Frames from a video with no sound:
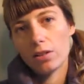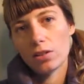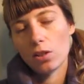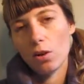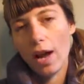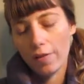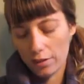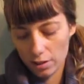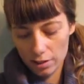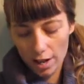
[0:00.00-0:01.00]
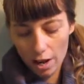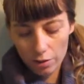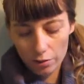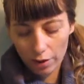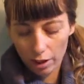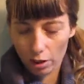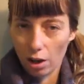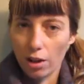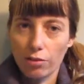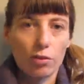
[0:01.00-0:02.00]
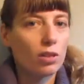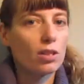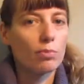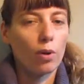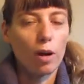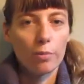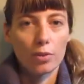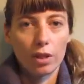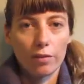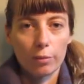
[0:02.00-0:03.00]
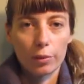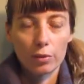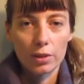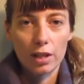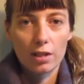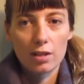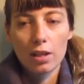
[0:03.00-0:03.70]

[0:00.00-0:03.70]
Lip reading: So this is now you've kind of gone through this problem-solving process,